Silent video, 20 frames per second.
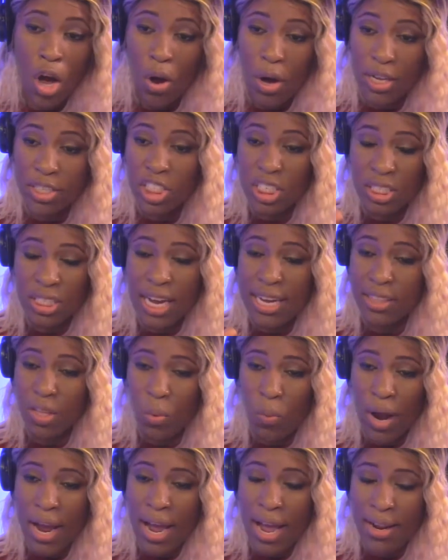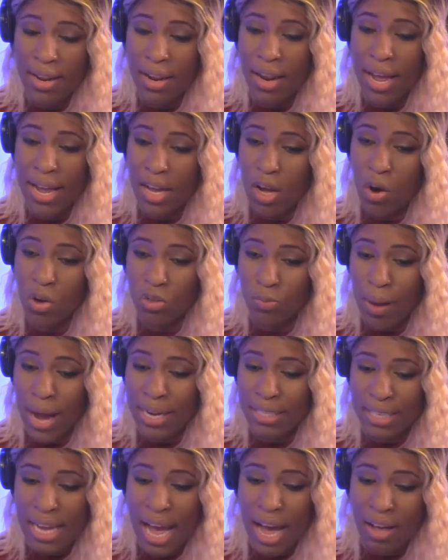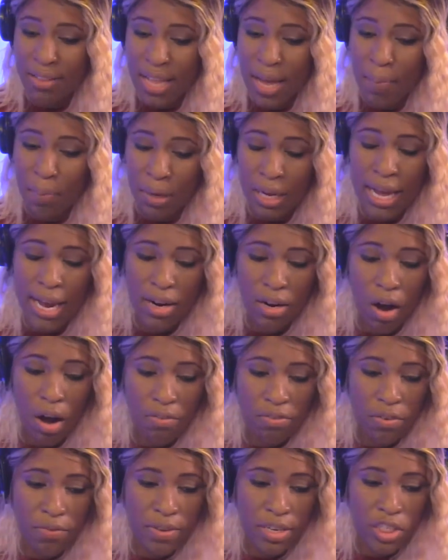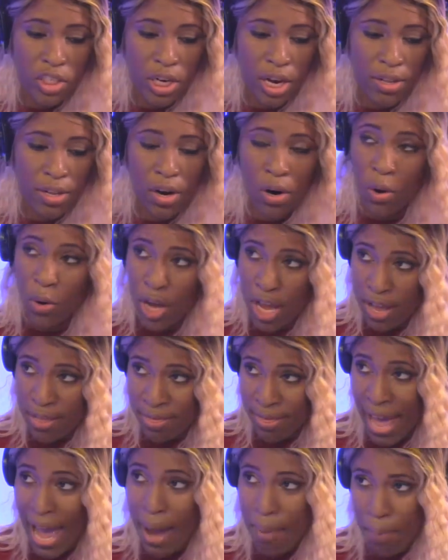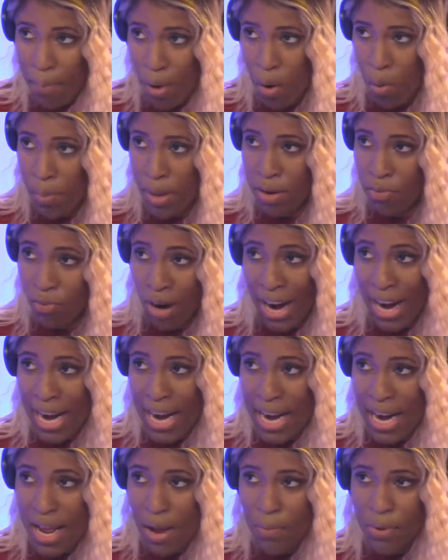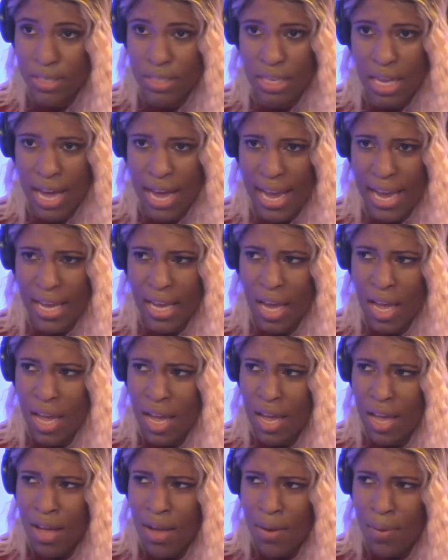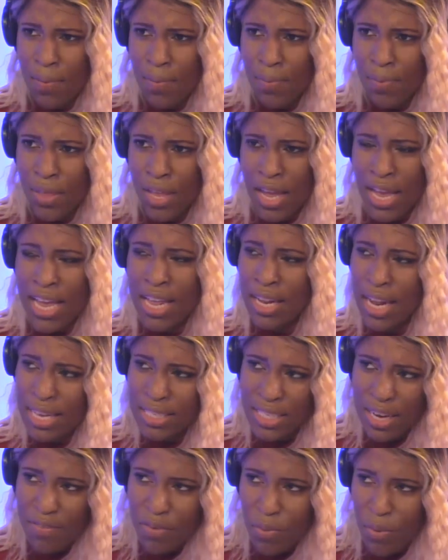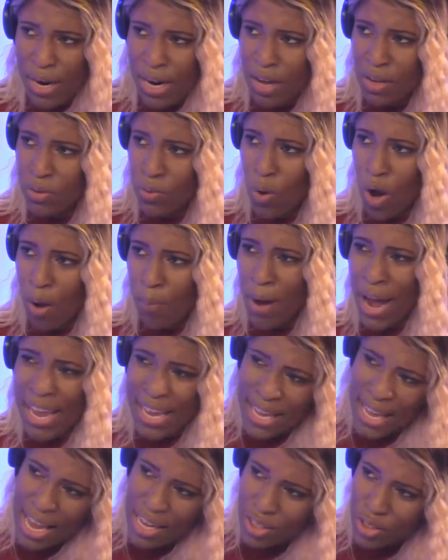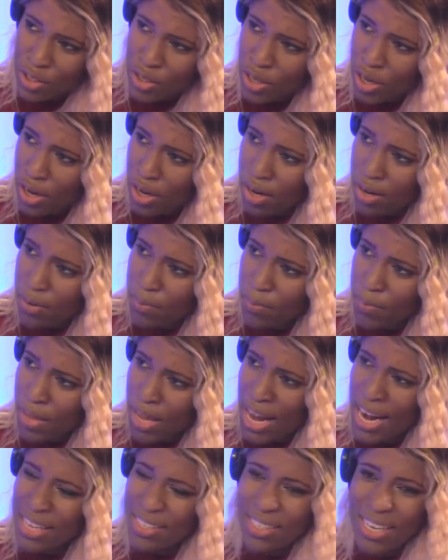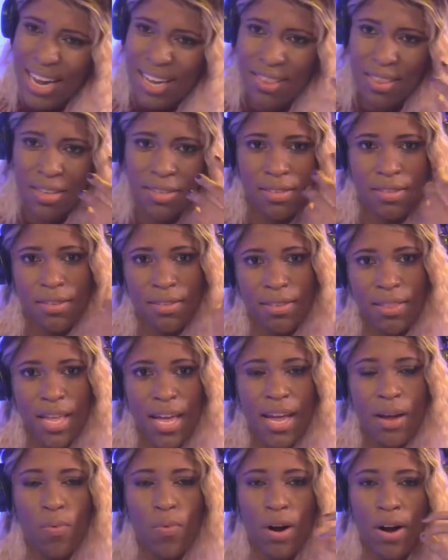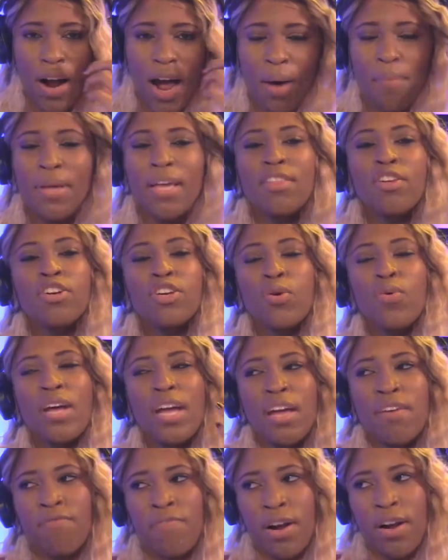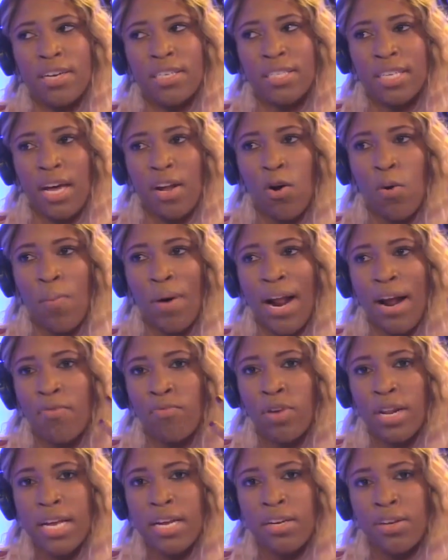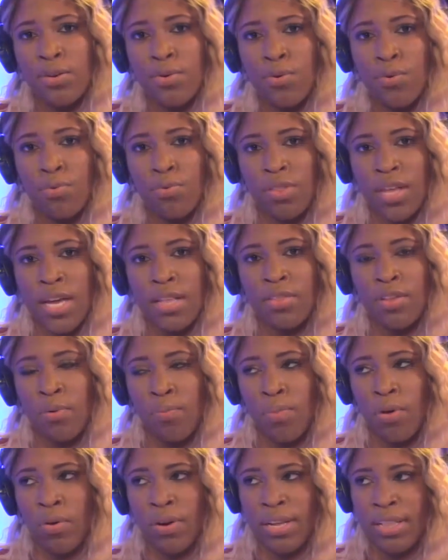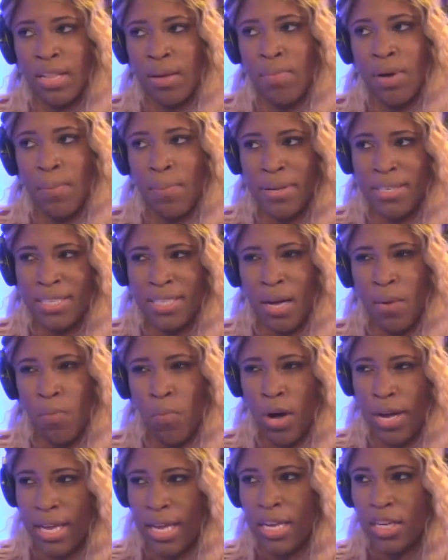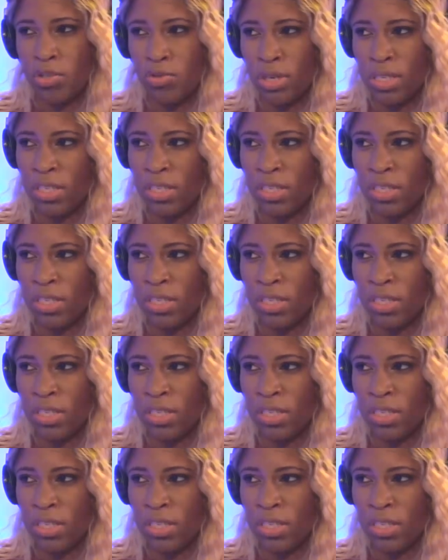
it's just like the way, and like it goes back to how they played off of each other in that moment, right? It was like, he lets everyone else walk by and he catches her. And it's like this thing where, I mean, they're doing it very subtle, but I really do think they're building them up as somewhat kindred